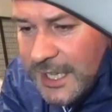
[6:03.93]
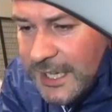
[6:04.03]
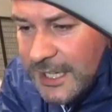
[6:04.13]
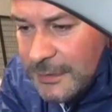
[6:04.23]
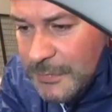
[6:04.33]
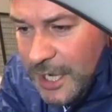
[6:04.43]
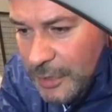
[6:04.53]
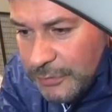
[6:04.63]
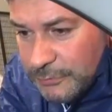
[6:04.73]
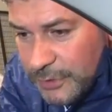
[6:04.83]
Um, I
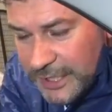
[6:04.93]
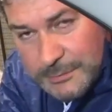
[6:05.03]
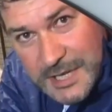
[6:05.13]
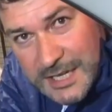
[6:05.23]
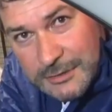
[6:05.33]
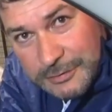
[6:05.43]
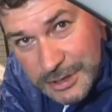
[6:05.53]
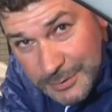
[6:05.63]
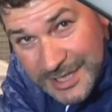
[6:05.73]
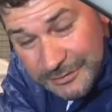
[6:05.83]
would recommend for
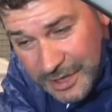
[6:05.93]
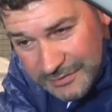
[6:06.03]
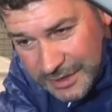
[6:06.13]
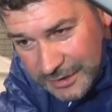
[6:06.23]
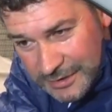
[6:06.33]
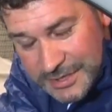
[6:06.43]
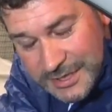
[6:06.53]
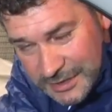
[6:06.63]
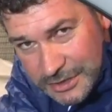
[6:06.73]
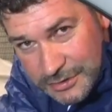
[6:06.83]
$25
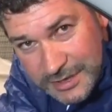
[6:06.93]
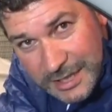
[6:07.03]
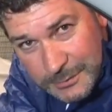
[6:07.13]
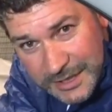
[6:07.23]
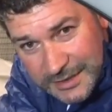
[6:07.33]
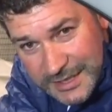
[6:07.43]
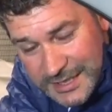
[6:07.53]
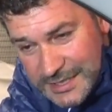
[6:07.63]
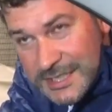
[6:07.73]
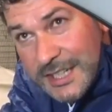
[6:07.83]
that you get one of
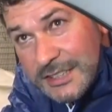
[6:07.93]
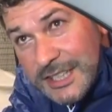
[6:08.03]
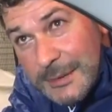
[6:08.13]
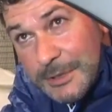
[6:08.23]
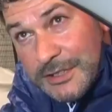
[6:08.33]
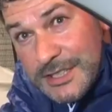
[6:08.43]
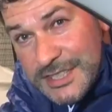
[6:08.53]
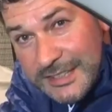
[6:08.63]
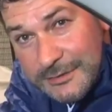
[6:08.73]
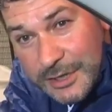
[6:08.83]
these, keep it on your
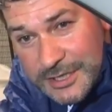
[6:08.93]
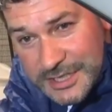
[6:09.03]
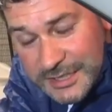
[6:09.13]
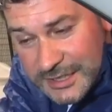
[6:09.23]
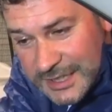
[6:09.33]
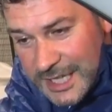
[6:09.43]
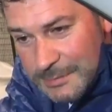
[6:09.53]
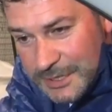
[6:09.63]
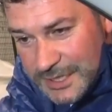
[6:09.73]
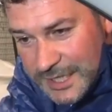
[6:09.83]
sun visor, keep
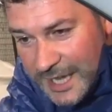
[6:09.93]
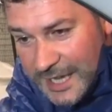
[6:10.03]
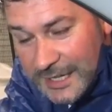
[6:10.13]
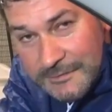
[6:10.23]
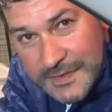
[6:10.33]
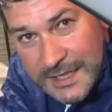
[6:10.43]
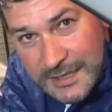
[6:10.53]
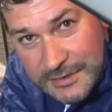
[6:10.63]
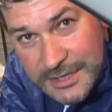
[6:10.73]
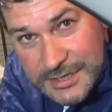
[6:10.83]
it in your car.
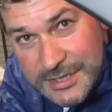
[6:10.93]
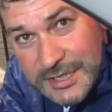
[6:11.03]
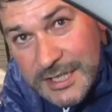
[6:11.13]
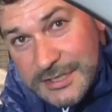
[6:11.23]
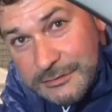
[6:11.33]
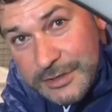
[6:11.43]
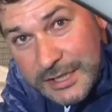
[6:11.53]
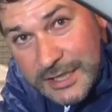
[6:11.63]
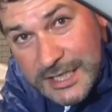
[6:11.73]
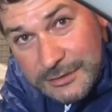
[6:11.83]
This is a
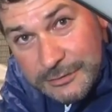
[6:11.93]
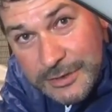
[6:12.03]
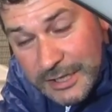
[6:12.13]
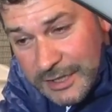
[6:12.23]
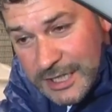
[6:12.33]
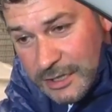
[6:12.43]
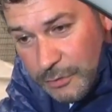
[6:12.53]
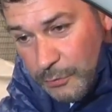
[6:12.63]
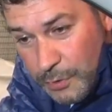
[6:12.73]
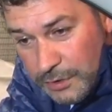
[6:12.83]
very, very
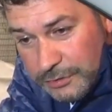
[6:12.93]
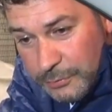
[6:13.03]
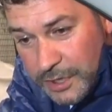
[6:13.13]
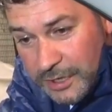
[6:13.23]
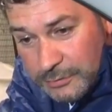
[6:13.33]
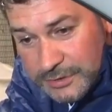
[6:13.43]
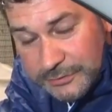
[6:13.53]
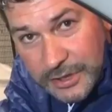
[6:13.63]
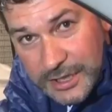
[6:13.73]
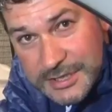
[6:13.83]
worthwhile
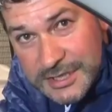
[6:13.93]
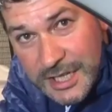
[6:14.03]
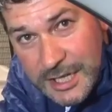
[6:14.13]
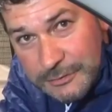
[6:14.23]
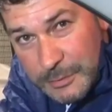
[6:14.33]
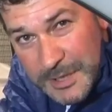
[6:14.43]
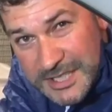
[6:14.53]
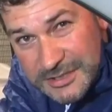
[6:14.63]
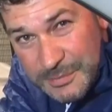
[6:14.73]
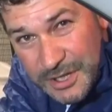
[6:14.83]
device for
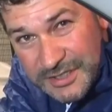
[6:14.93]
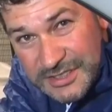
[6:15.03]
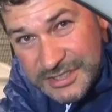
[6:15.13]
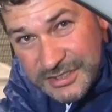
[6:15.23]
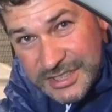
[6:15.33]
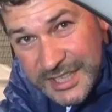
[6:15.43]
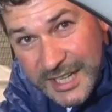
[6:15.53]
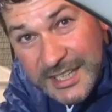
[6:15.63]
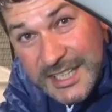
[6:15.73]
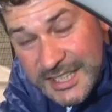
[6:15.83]
peace of mind inside your
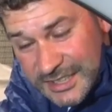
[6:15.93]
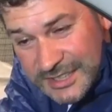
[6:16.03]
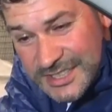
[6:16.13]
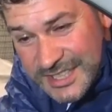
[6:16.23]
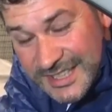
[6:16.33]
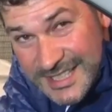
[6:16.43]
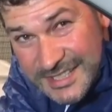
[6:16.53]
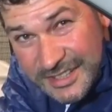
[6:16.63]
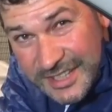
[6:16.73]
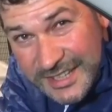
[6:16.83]
car. You can see
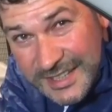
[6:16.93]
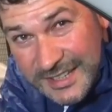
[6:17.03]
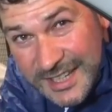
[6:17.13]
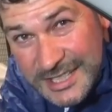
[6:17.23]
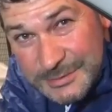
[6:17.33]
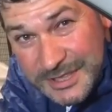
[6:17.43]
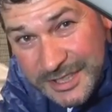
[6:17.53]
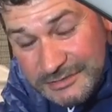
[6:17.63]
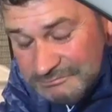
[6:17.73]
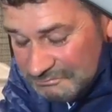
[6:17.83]
easy I got out that glass window.